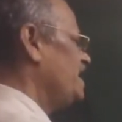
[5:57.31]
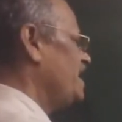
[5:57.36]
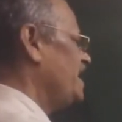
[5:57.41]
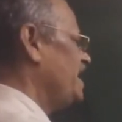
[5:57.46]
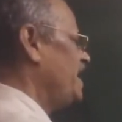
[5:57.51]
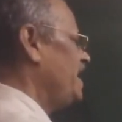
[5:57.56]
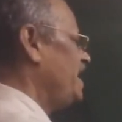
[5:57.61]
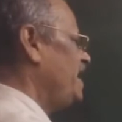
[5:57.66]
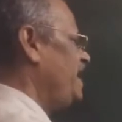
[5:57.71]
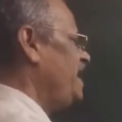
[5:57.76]

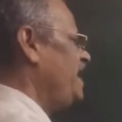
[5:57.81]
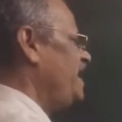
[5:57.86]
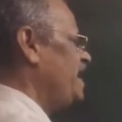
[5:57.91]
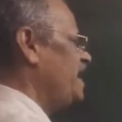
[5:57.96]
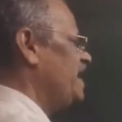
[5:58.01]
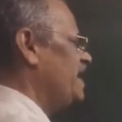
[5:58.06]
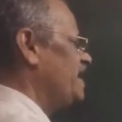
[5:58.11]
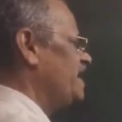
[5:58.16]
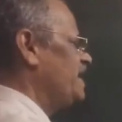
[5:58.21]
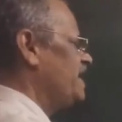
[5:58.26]

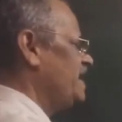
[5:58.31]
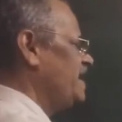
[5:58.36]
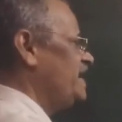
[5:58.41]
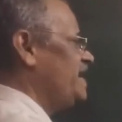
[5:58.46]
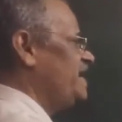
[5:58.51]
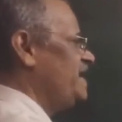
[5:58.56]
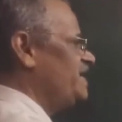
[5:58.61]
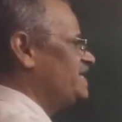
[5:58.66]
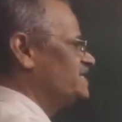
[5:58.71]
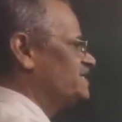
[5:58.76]

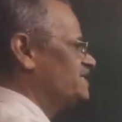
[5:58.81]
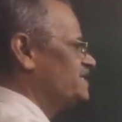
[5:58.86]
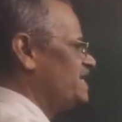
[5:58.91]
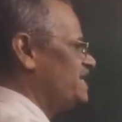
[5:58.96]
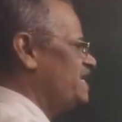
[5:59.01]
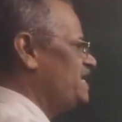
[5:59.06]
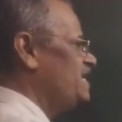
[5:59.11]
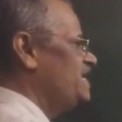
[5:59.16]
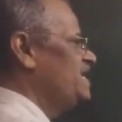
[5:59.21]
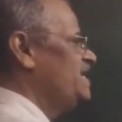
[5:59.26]

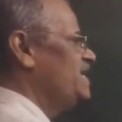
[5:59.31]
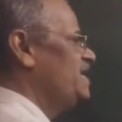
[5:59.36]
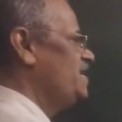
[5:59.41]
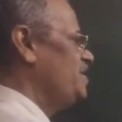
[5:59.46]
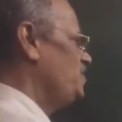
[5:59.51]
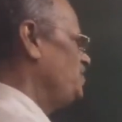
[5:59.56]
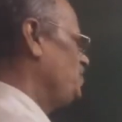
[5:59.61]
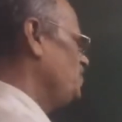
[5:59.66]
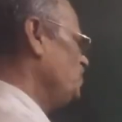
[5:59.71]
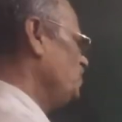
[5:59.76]
ADC.
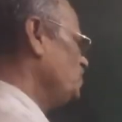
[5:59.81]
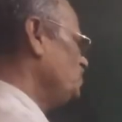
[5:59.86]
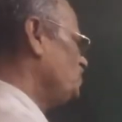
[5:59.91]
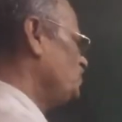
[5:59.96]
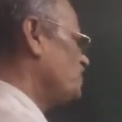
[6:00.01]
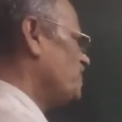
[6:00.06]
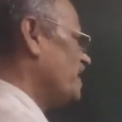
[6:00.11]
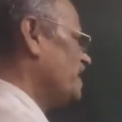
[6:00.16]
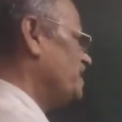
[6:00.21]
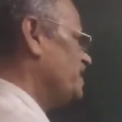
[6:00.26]
Use
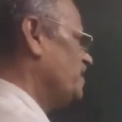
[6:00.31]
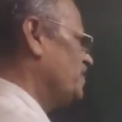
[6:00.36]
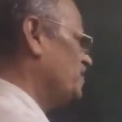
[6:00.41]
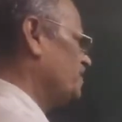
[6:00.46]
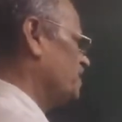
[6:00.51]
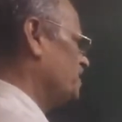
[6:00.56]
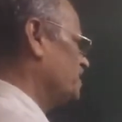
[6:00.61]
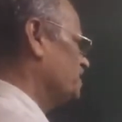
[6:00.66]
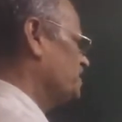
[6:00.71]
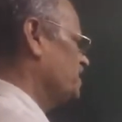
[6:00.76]

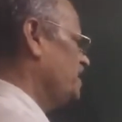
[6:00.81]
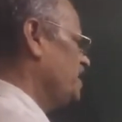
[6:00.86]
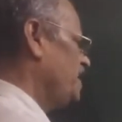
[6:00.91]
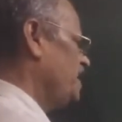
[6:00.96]
Pythagoras.